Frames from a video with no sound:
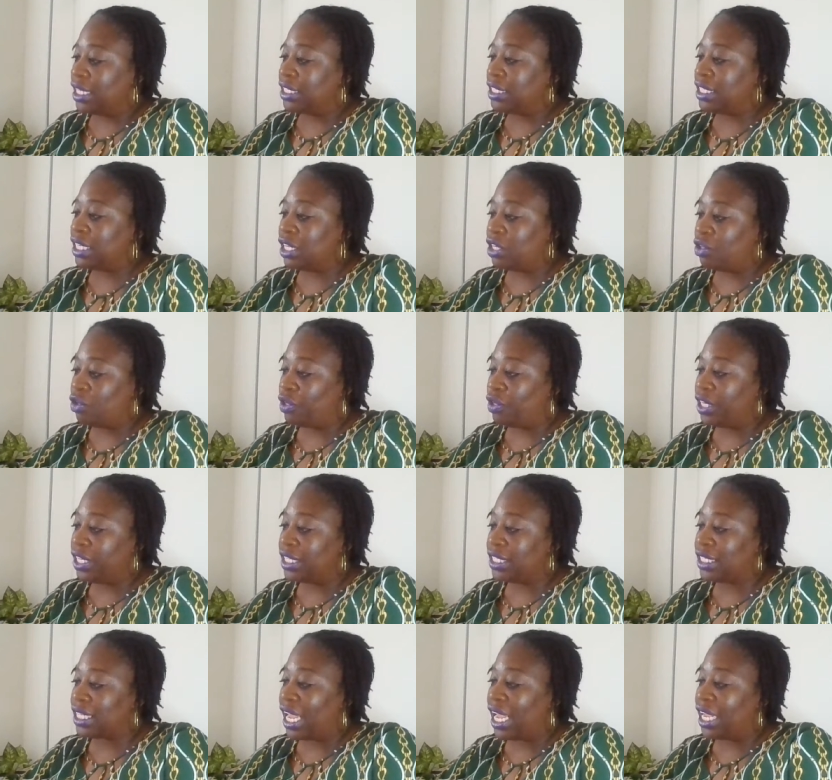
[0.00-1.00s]

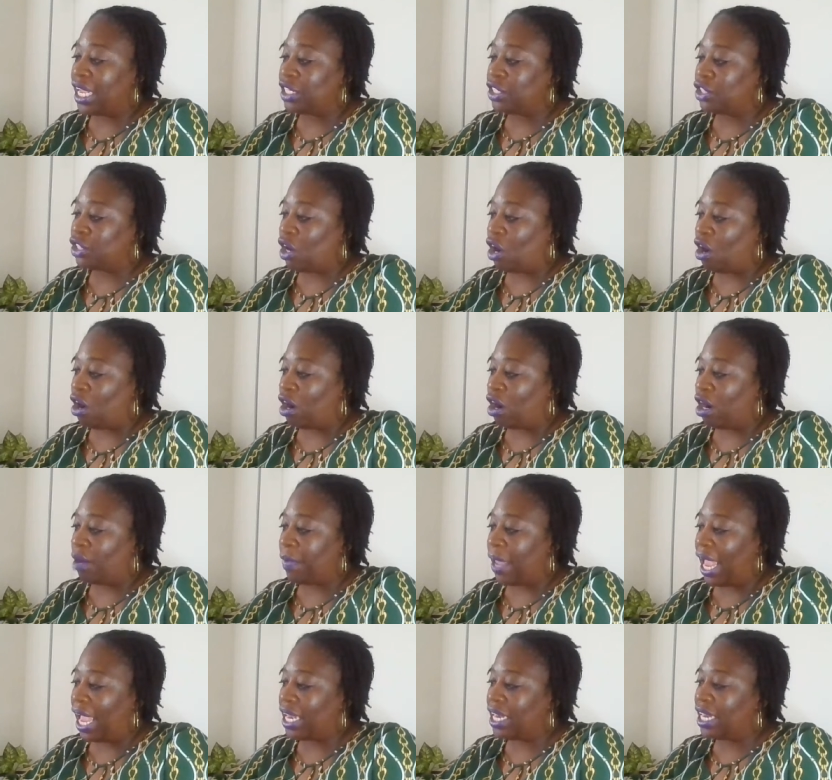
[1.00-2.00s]
tenderness, and
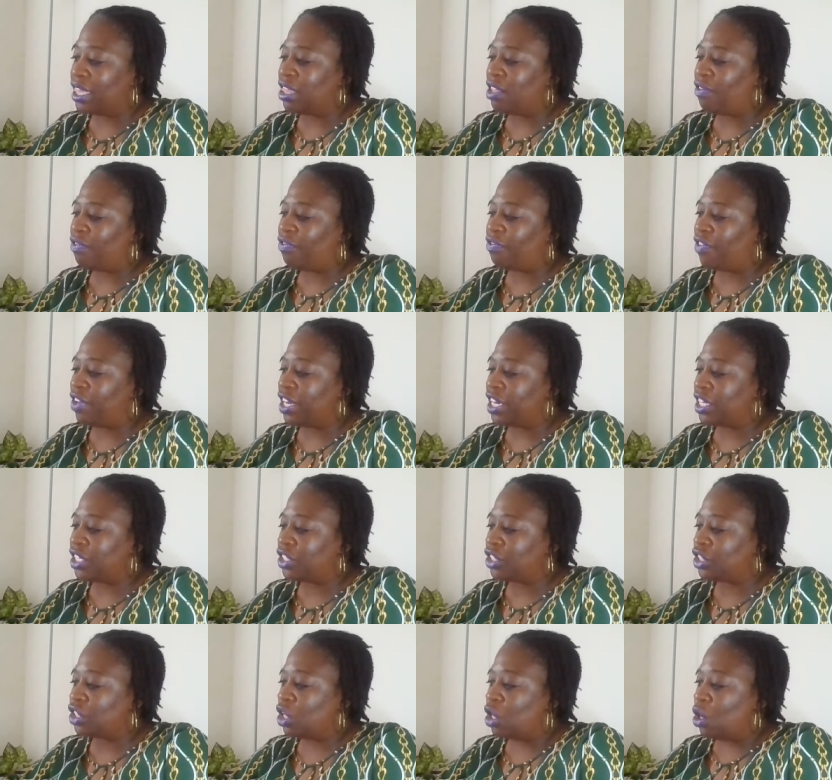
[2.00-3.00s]
charm, and in the
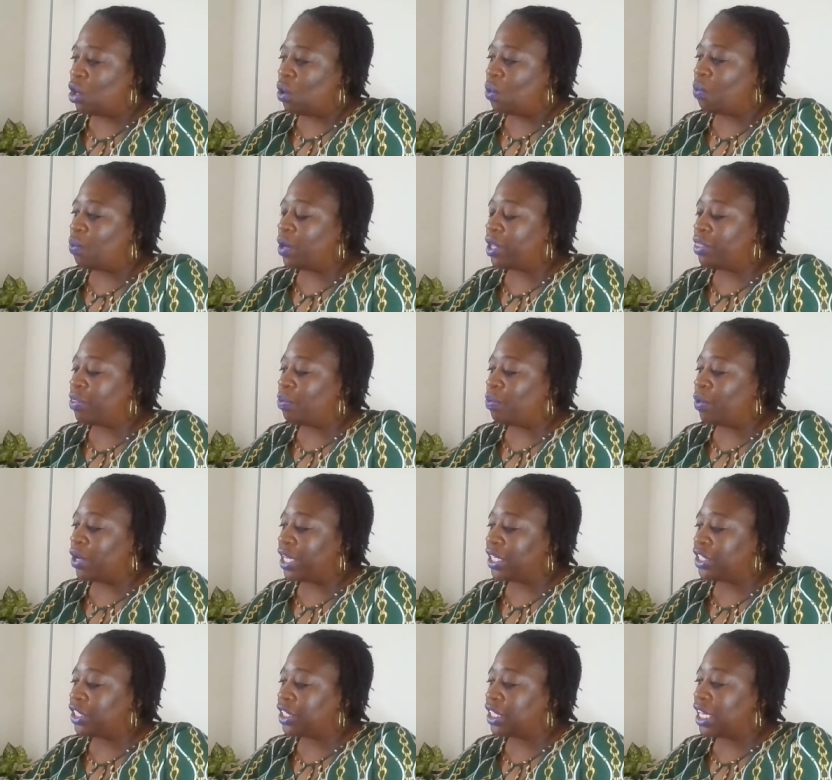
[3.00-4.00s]
finish with
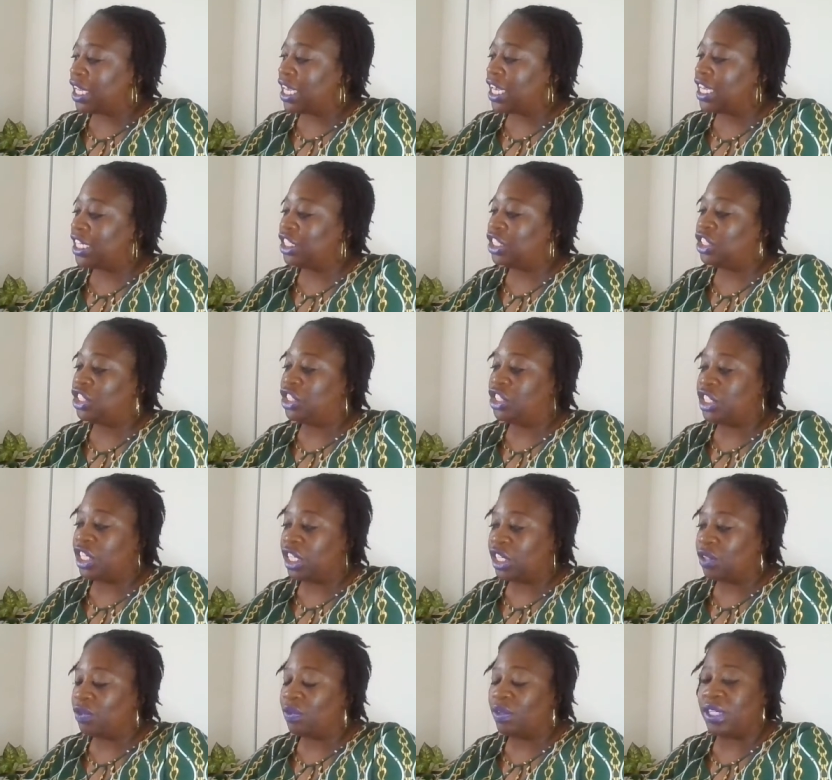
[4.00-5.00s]
which he
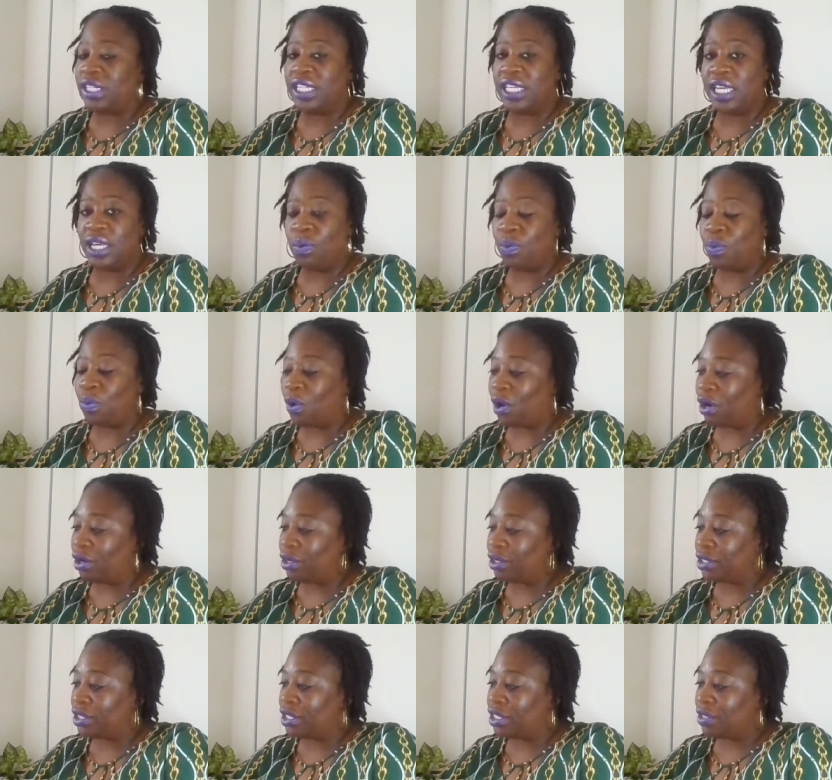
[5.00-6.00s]
generally
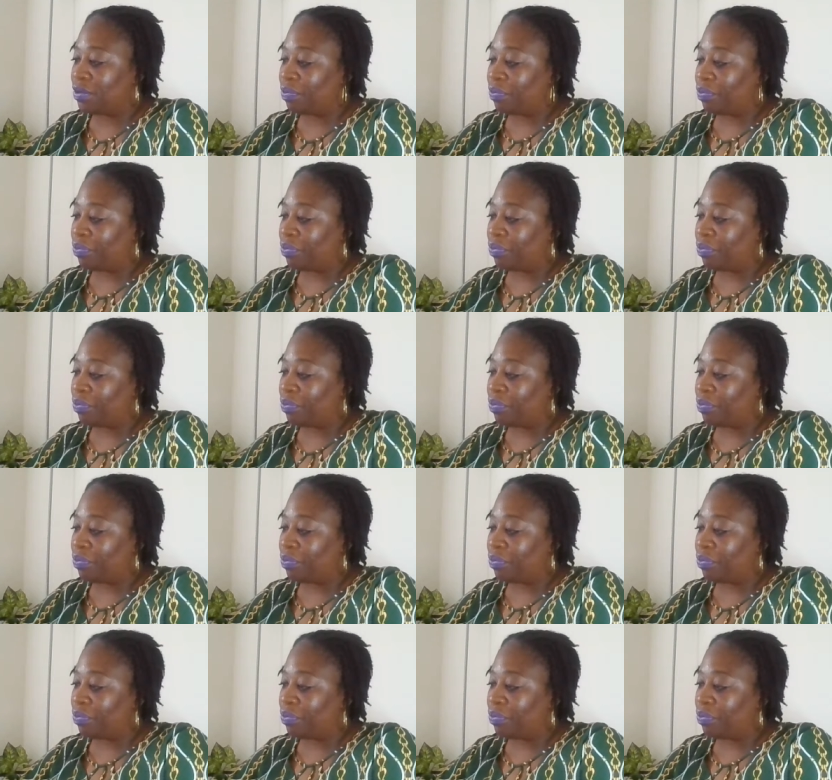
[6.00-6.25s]
worked.